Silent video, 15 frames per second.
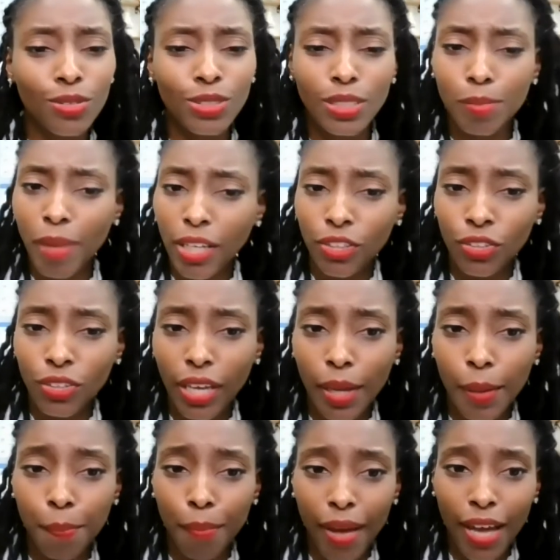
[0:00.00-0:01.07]
seem like you're
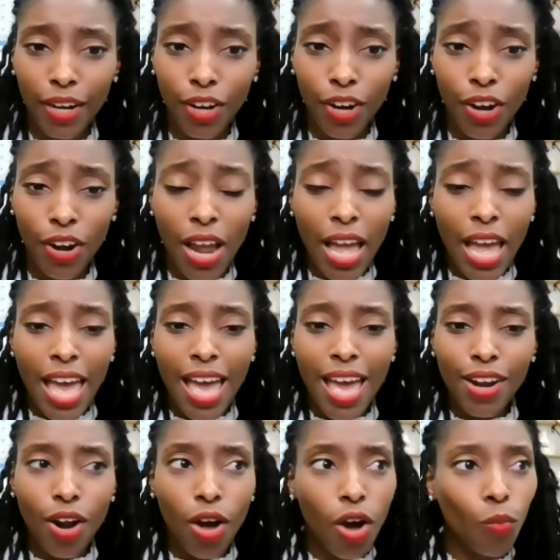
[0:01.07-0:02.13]
getting better
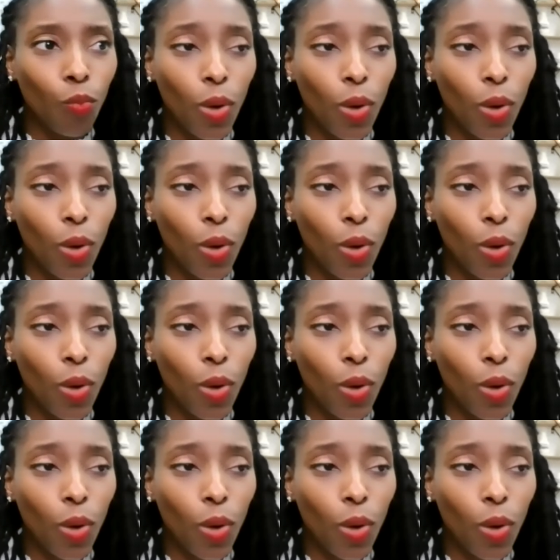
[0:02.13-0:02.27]
and all,